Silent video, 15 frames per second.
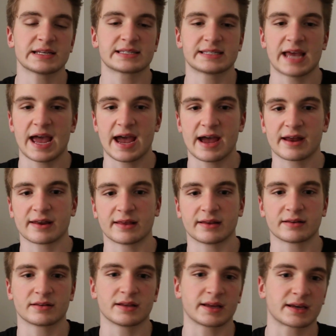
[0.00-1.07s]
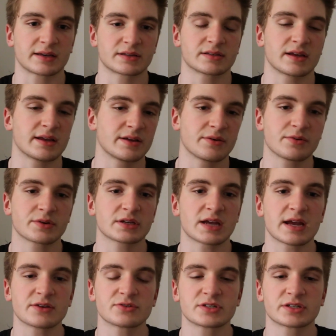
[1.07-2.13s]
sad at like,
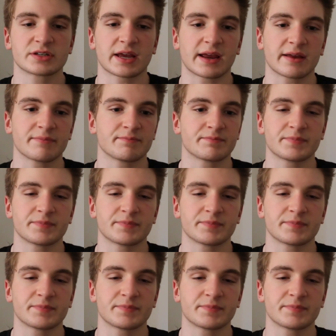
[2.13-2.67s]
I was just like,